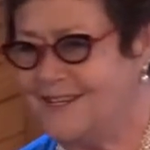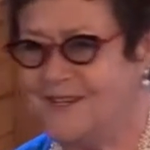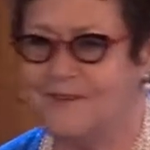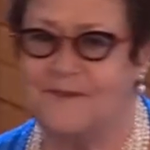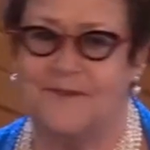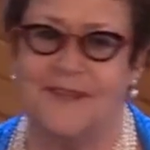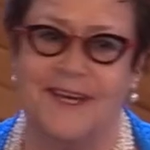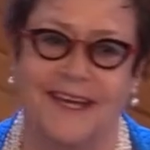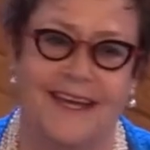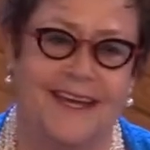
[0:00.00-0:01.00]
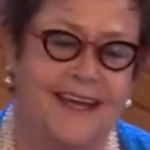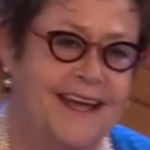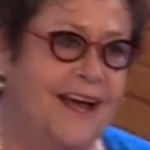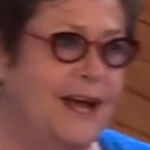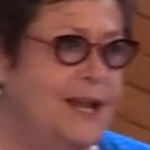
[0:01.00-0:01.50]
to the
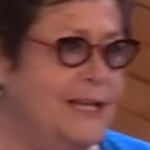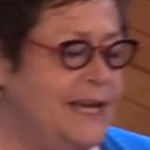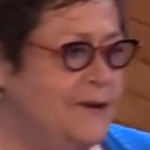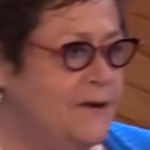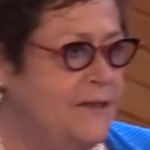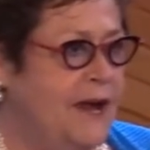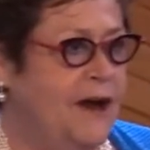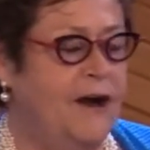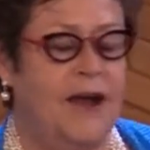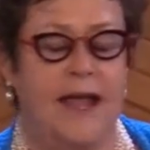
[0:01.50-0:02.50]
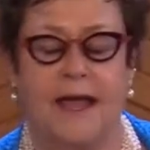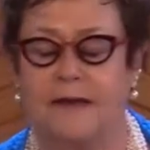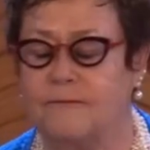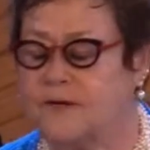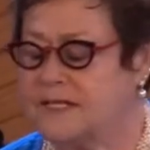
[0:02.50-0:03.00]
leader there
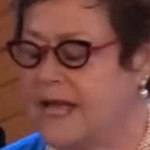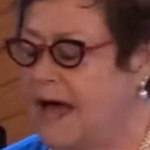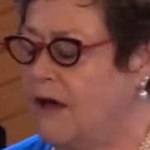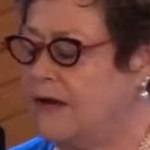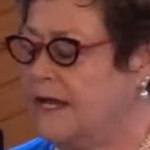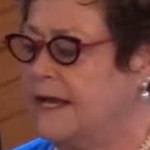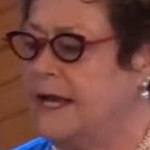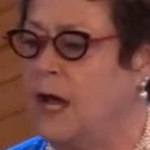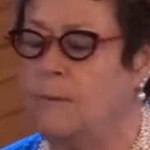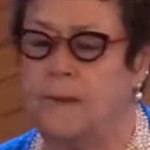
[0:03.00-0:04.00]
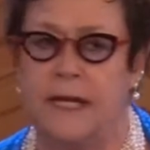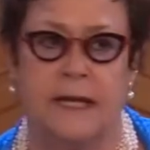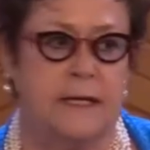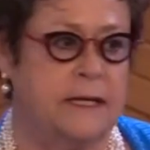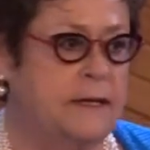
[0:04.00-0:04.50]
and was out and
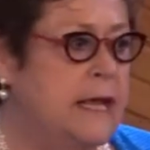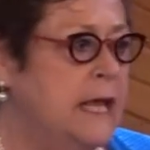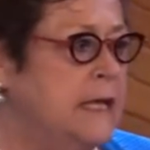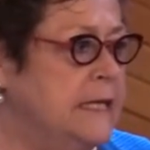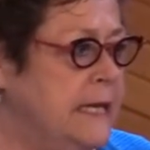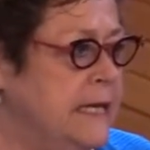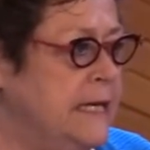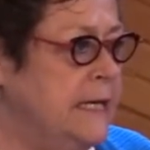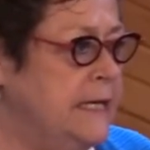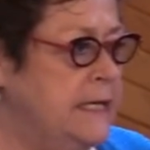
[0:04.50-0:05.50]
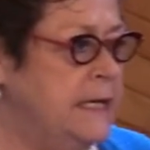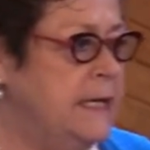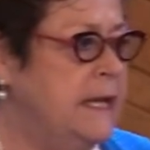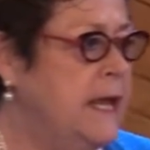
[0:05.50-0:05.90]
helping and leading and